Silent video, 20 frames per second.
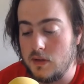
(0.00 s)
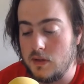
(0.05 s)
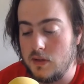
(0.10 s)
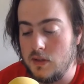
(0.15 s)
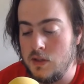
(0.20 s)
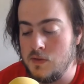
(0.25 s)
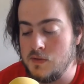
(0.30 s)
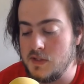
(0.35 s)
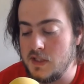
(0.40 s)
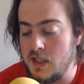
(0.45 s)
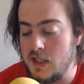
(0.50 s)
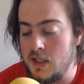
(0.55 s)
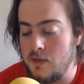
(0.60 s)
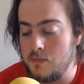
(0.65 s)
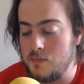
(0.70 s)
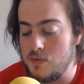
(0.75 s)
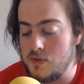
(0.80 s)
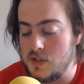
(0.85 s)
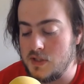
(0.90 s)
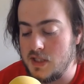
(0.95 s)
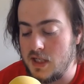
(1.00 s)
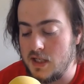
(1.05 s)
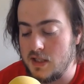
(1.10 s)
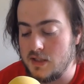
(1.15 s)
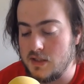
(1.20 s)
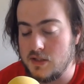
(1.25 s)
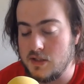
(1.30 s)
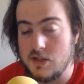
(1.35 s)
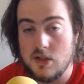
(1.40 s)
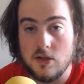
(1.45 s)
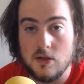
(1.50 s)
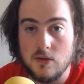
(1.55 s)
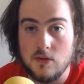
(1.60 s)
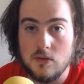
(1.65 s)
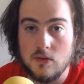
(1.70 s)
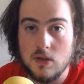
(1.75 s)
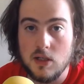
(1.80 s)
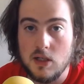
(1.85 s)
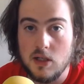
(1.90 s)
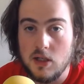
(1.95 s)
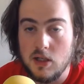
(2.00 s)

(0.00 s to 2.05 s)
using Protect 2,